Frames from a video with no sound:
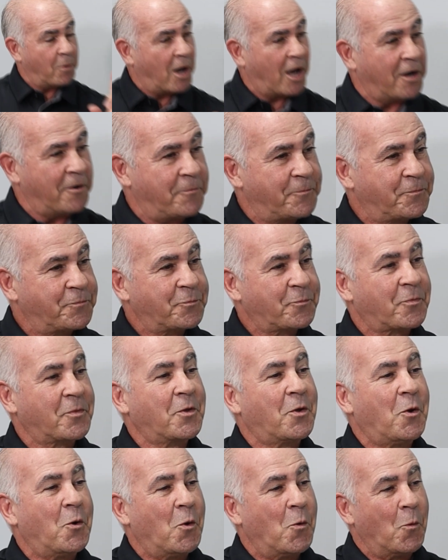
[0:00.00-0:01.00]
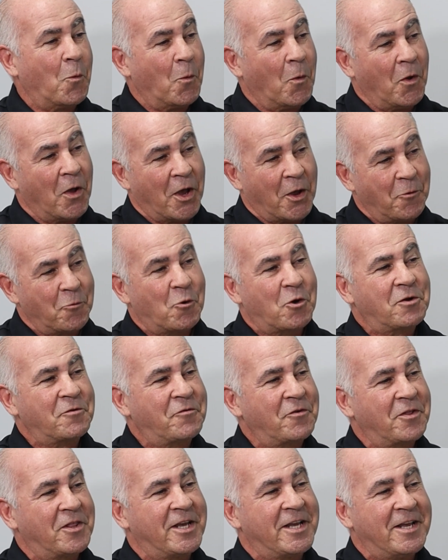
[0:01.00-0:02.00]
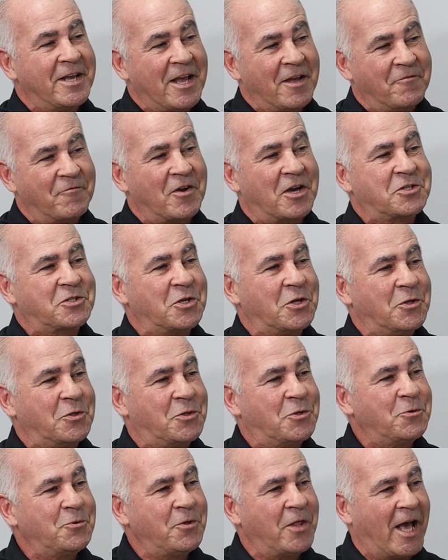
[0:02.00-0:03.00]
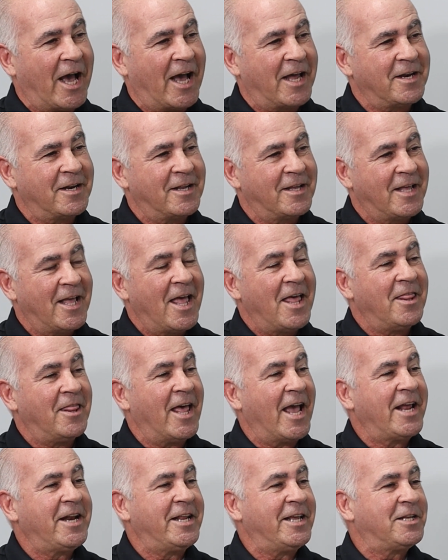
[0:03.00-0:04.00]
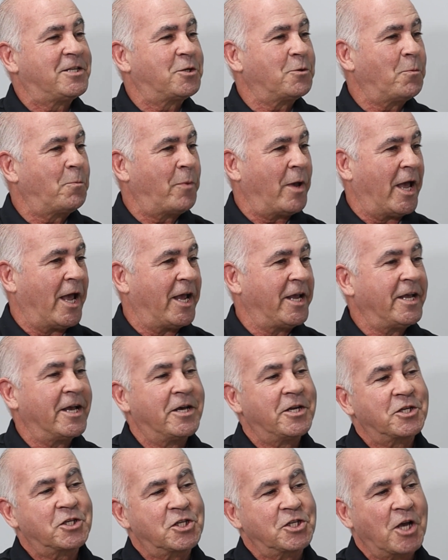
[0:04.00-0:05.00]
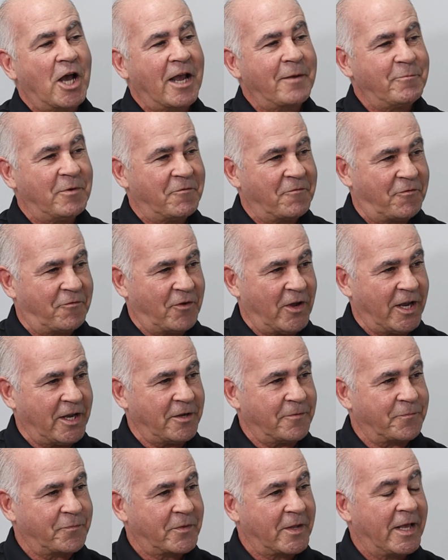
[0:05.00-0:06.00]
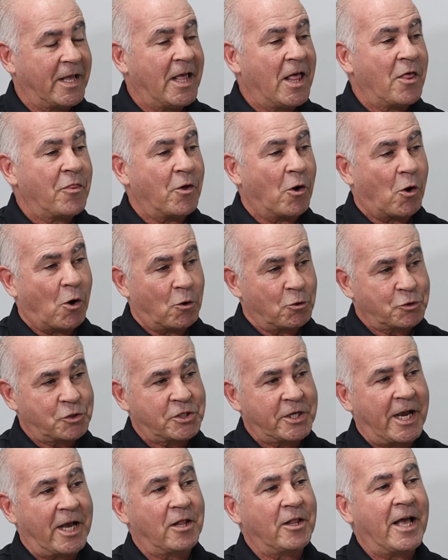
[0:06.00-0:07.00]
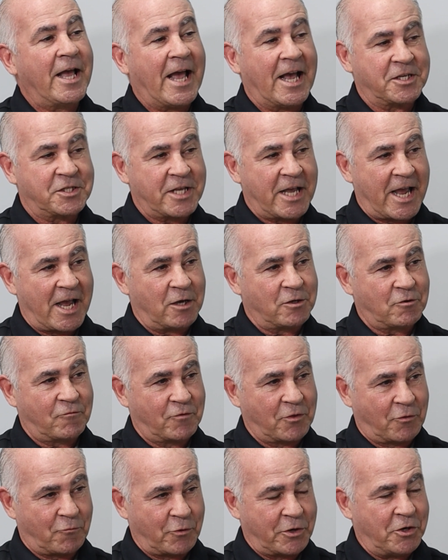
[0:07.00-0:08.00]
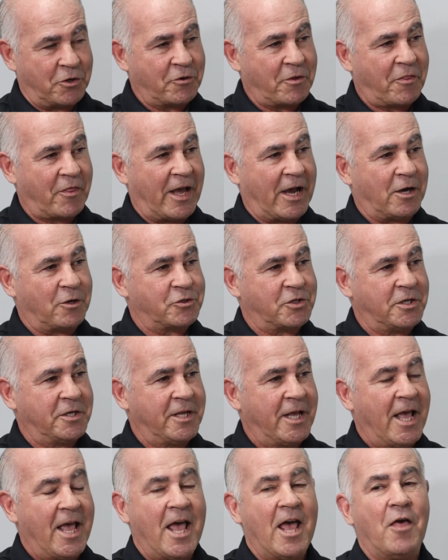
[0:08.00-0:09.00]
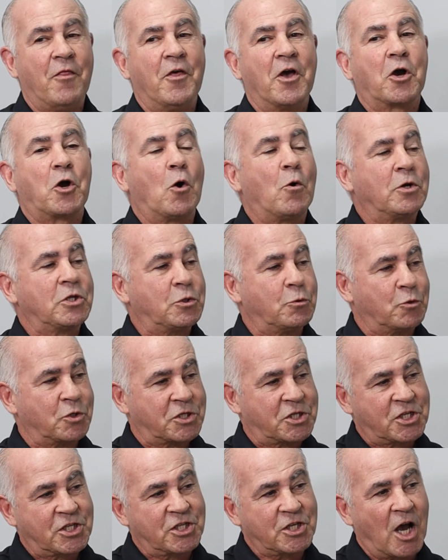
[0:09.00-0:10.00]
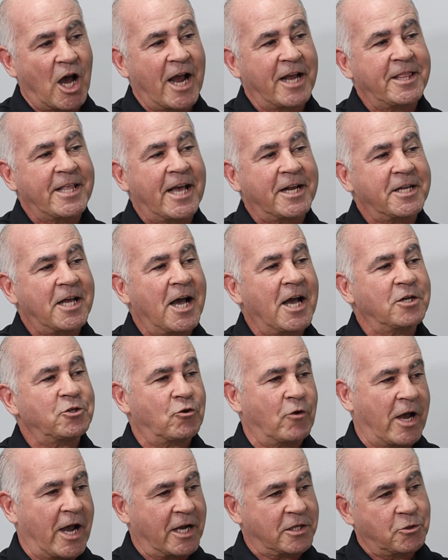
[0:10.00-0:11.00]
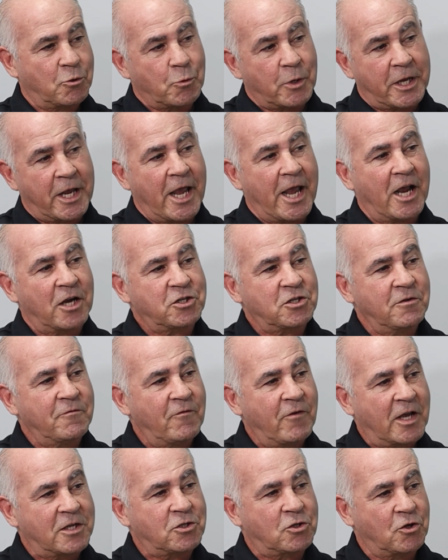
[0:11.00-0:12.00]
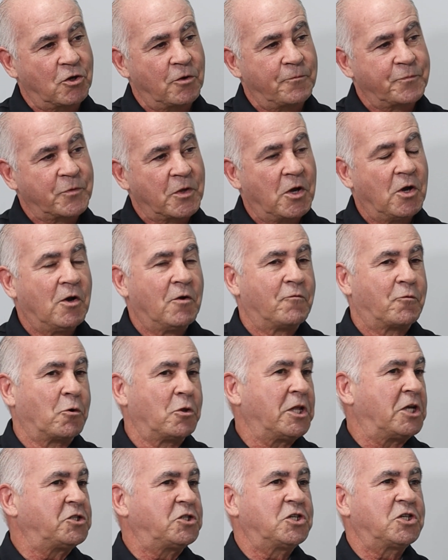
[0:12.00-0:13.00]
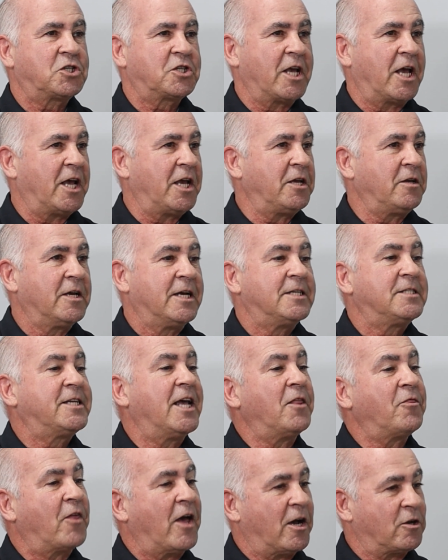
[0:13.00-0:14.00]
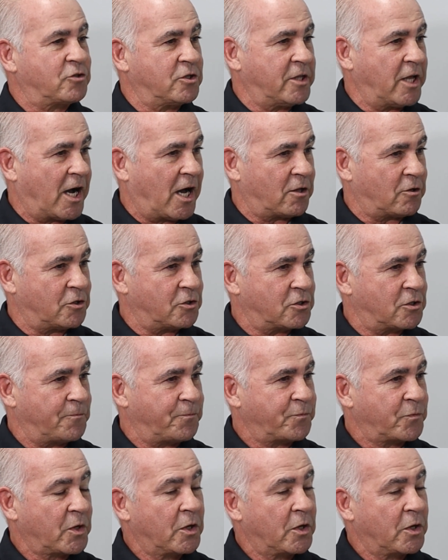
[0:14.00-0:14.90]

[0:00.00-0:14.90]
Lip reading: But in order for the investor to do that, they need to pay an assignment fee. The wholesaler has the house for $300,000 and they're going to assign that contract to a cash investor for, let's just say, $10,000.